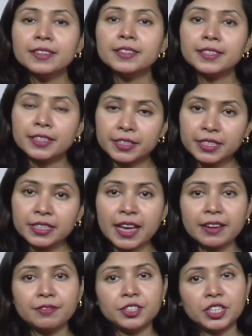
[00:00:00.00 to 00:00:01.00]
certain
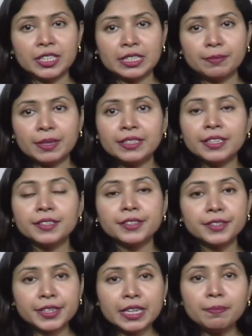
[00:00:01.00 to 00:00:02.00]
advertisements
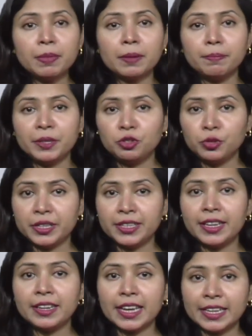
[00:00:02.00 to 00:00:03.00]
still perpetuate
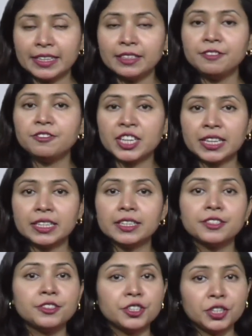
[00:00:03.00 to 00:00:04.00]
the negative
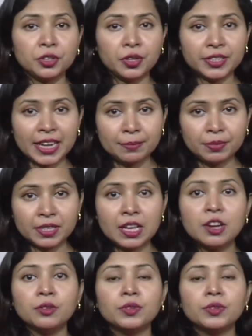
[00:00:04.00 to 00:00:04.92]
gender stereotypes,